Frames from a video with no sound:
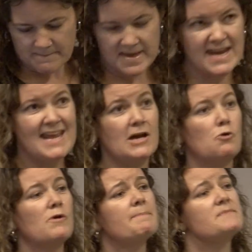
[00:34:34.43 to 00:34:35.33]
and it
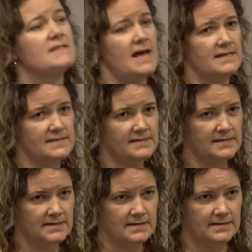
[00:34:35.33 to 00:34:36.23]
equips us
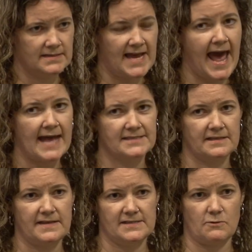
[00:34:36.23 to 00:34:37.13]
to
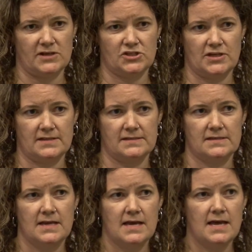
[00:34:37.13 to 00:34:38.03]
ask these questions.
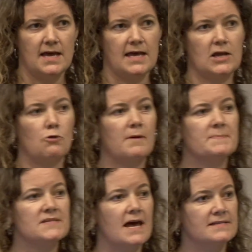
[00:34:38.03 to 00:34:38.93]
It
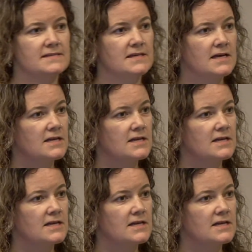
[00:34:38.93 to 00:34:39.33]
equips us